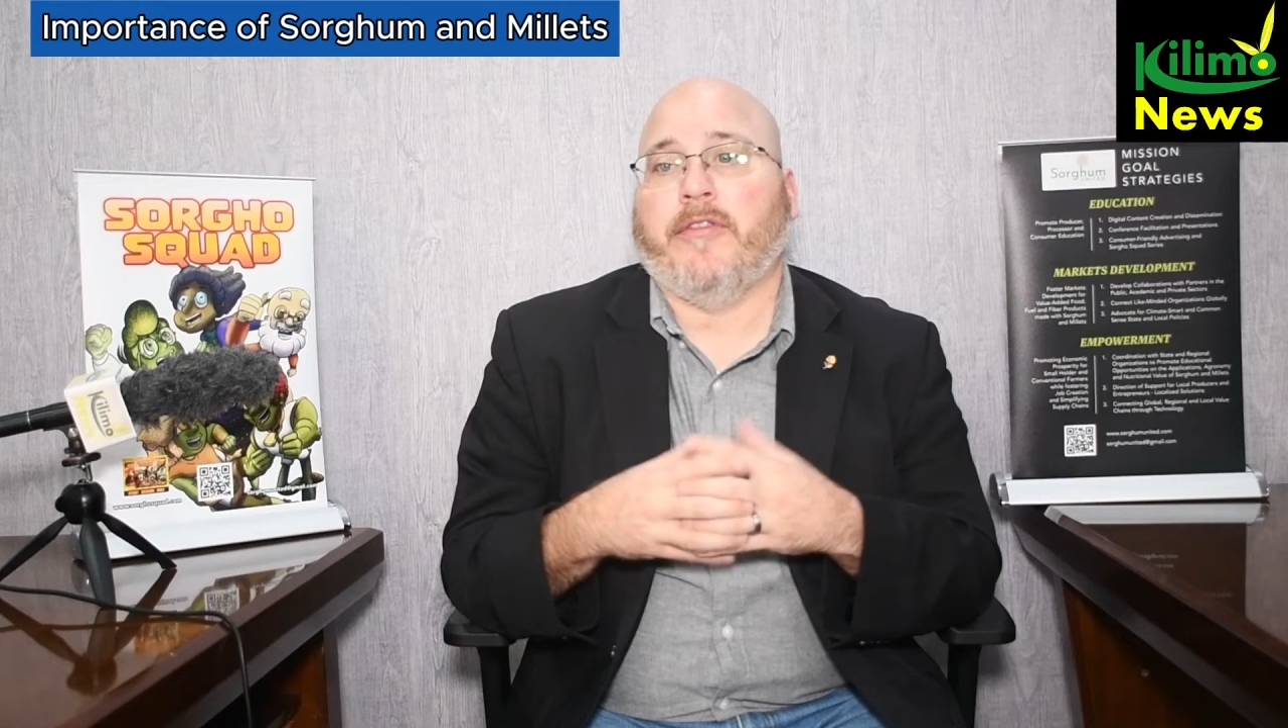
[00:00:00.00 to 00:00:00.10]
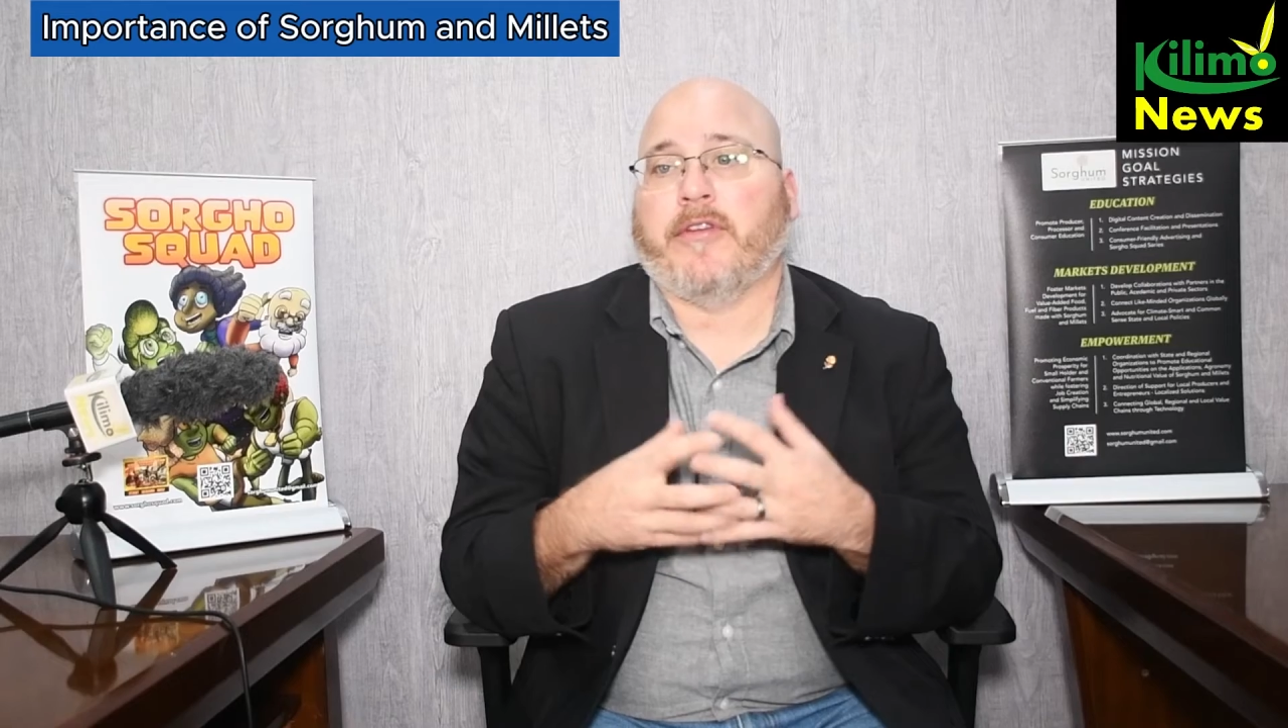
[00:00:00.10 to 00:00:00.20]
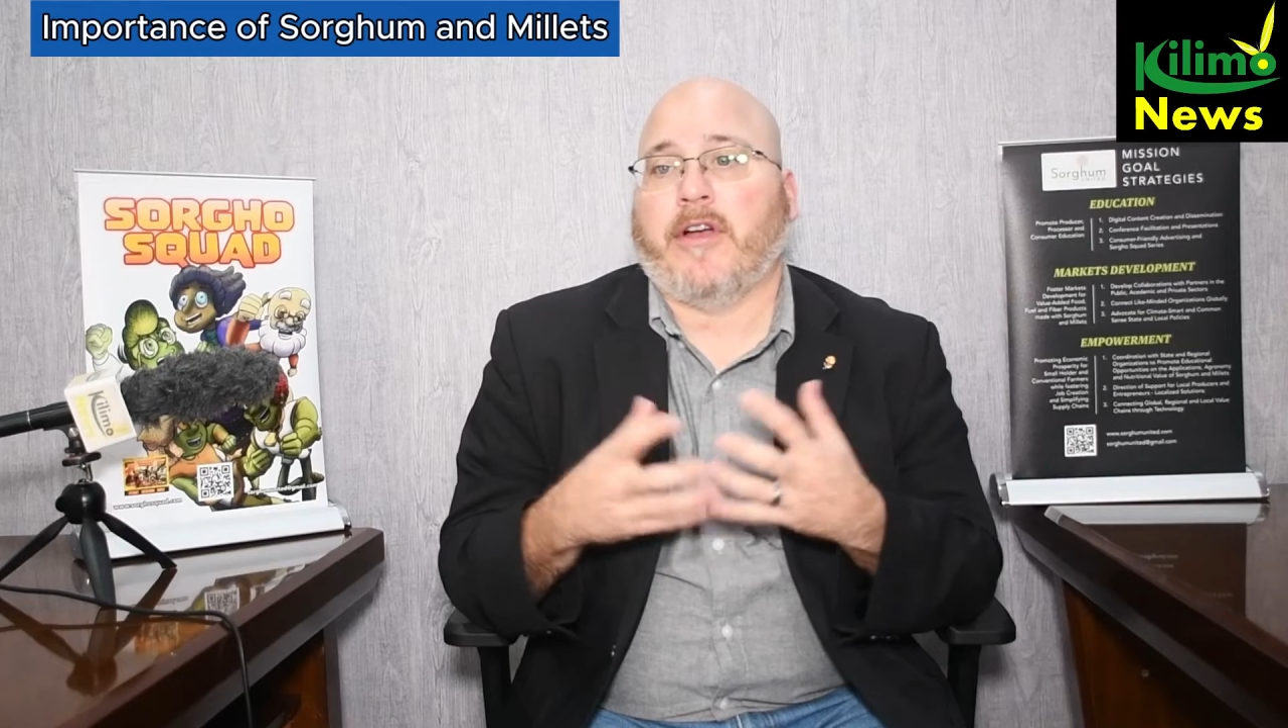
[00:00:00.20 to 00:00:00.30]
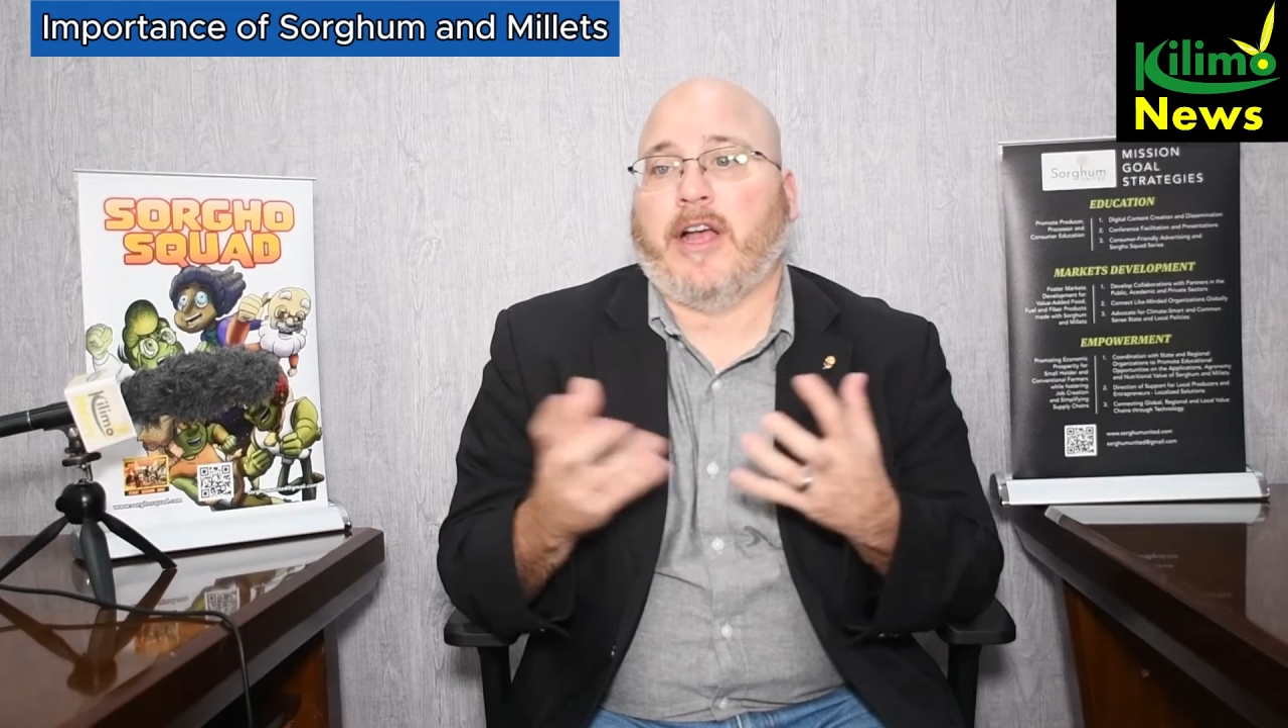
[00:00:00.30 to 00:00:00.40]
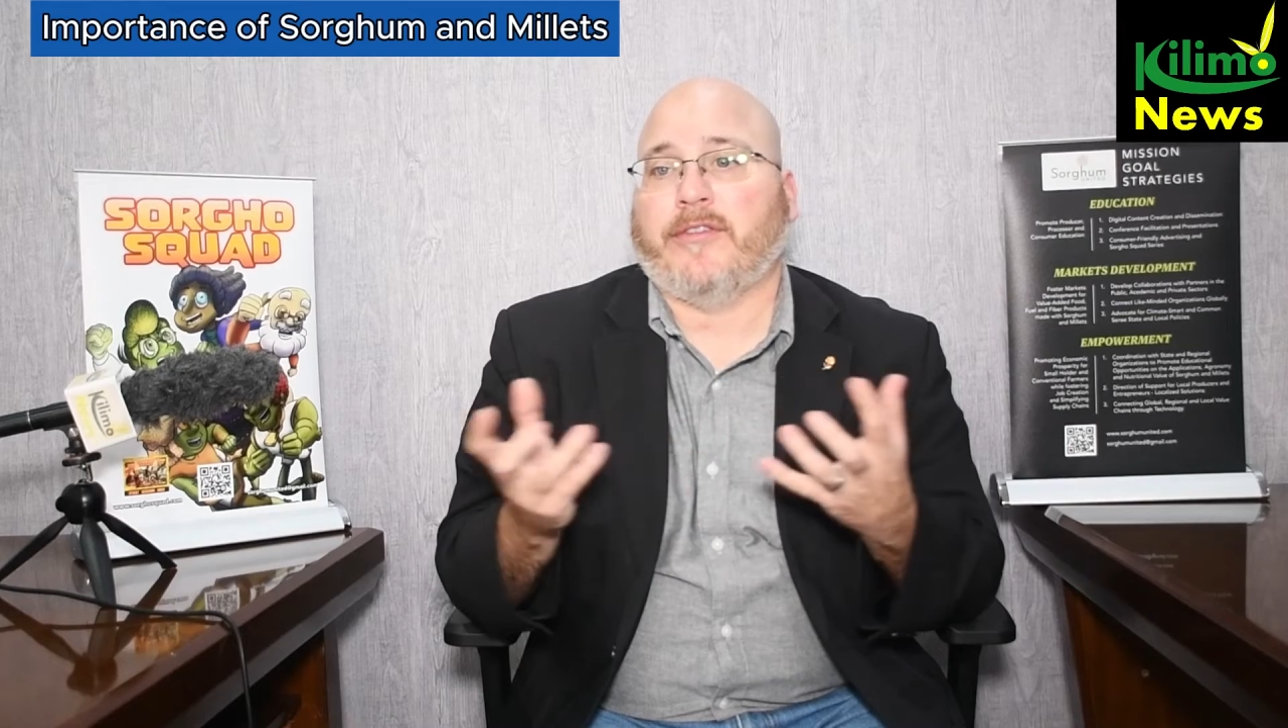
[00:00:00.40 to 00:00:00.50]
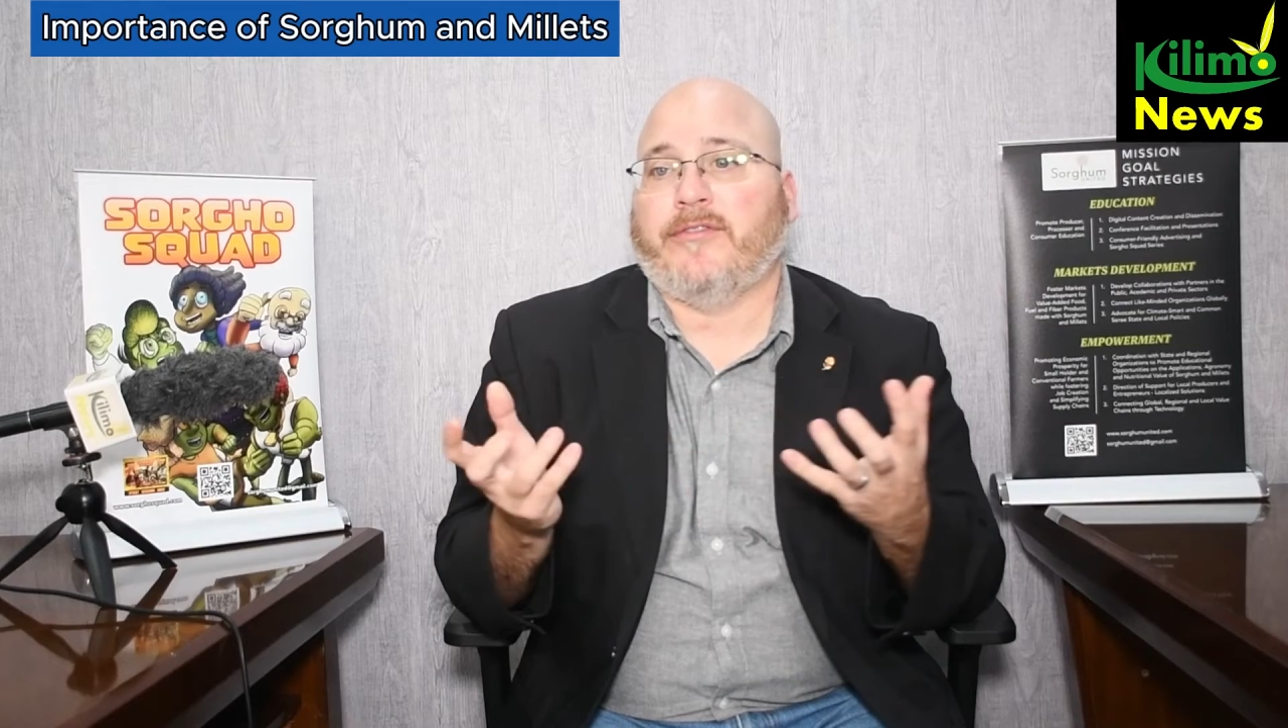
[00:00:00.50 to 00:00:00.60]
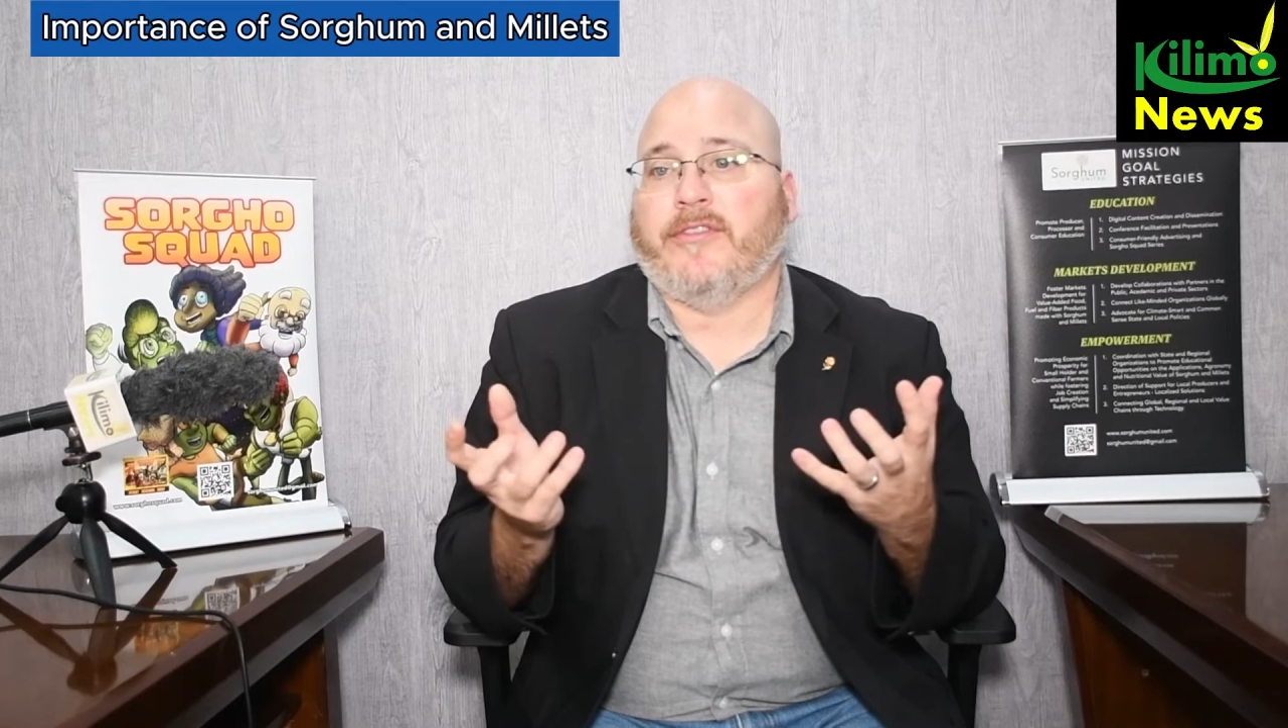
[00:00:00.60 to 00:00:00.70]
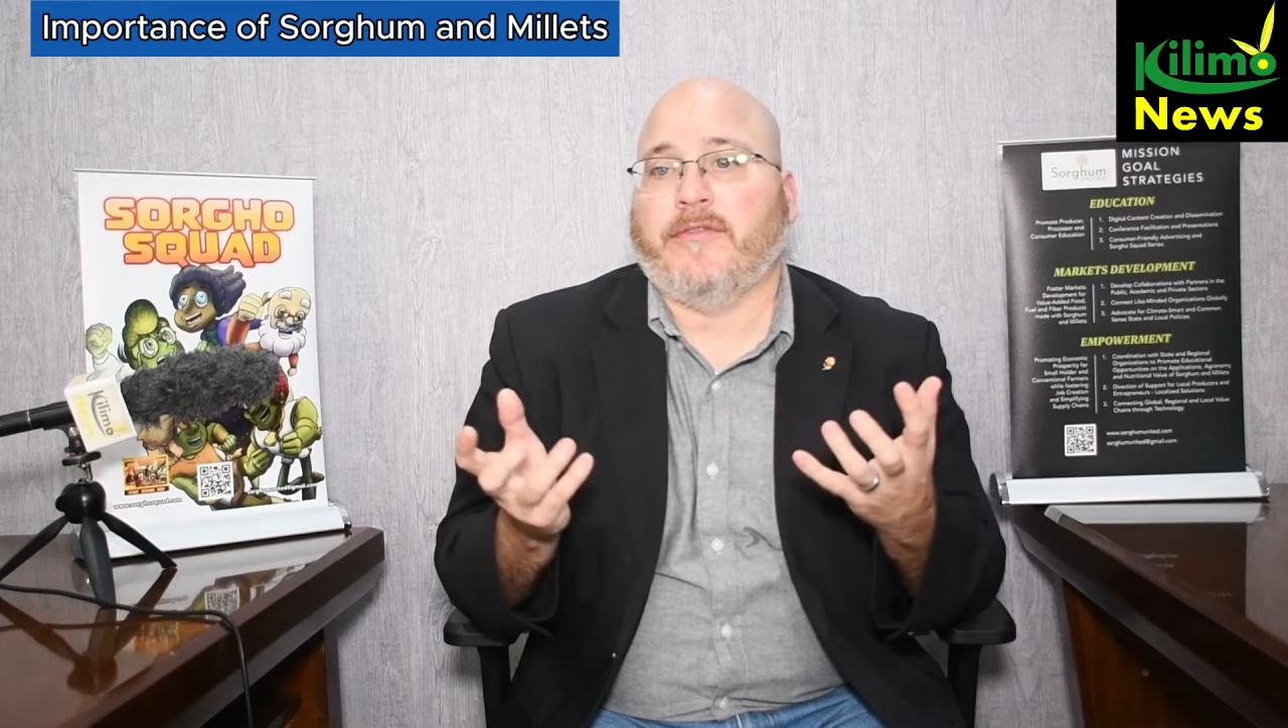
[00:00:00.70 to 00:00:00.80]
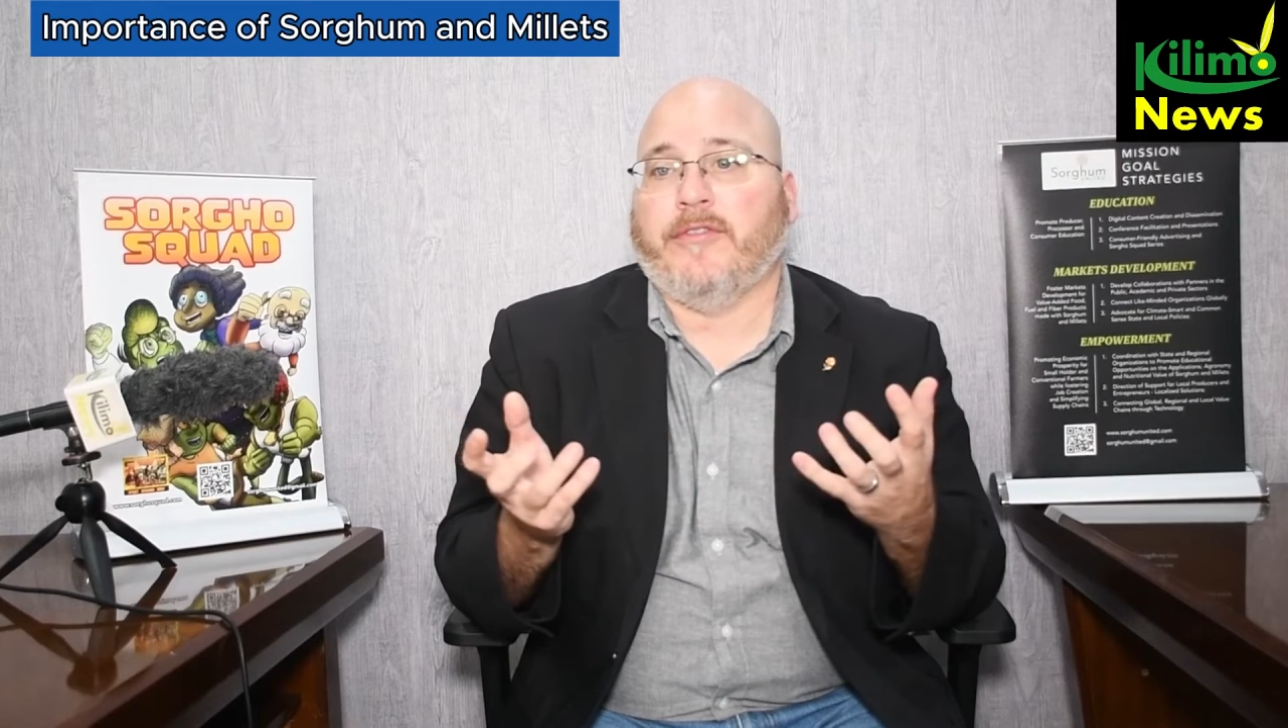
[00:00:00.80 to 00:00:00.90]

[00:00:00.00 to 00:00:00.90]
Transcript: the costs of